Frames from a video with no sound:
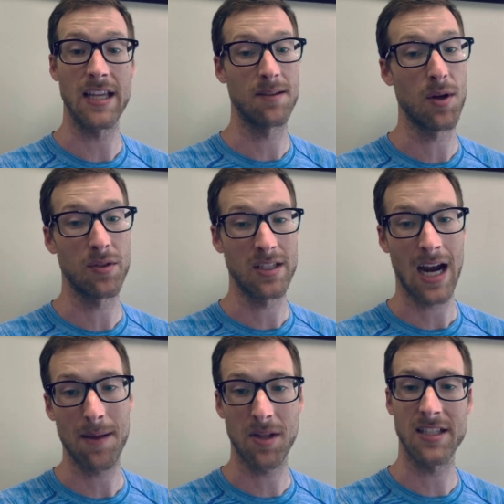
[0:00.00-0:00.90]
at both the
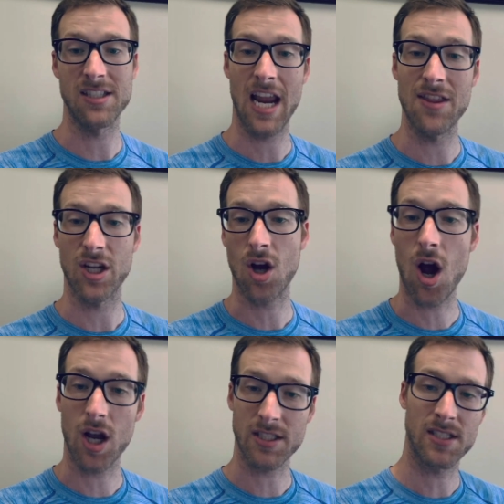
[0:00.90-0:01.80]
timelines and the
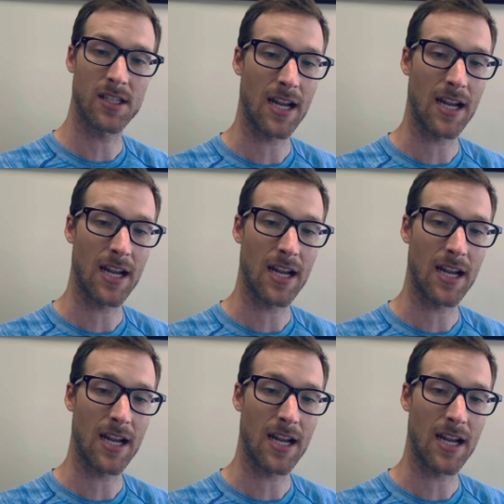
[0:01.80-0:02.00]
costs,